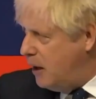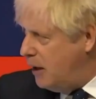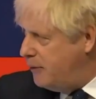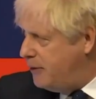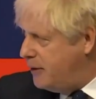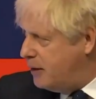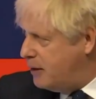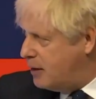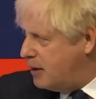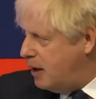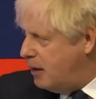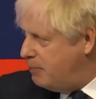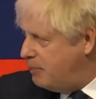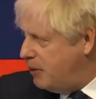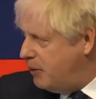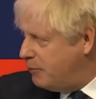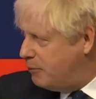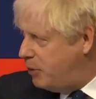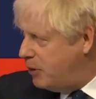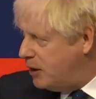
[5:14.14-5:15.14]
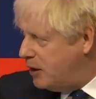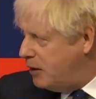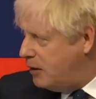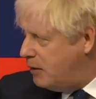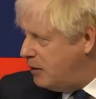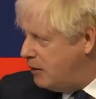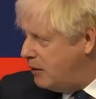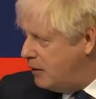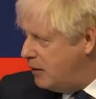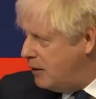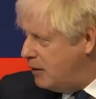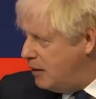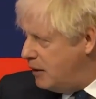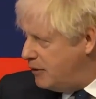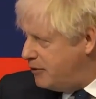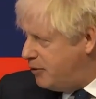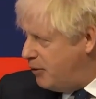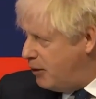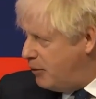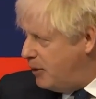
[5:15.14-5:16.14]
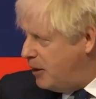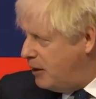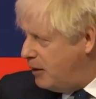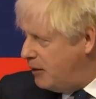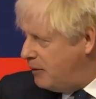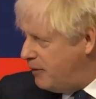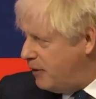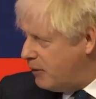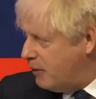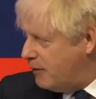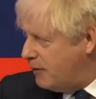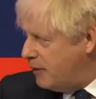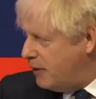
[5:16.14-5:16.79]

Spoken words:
I think Bill's putting in 200 million. If I got the